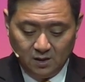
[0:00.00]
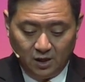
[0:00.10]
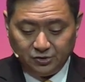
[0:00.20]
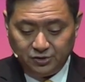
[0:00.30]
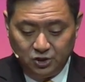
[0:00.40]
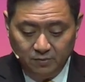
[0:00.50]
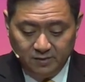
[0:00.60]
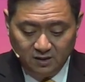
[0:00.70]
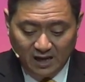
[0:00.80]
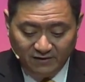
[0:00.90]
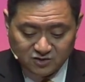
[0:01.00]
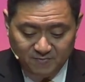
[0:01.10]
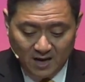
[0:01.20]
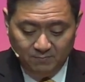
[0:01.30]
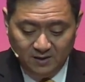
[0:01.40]
although the human
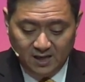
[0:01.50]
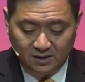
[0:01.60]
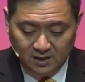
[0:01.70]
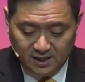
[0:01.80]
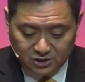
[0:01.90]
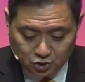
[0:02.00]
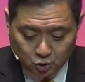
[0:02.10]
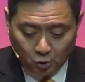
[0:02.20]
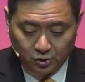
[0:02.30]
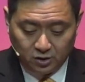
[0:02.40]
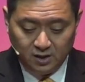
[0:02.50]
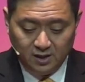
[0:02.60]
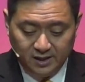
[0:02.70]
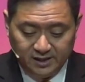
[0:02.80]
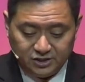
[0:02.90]
lifespan began to get shorter
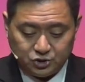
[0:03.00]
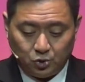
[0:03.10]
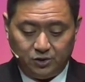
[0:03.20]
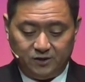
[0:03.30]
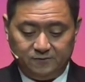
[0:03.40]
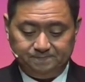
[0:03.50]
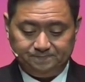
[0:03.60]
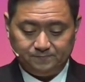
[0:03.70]
and shorter.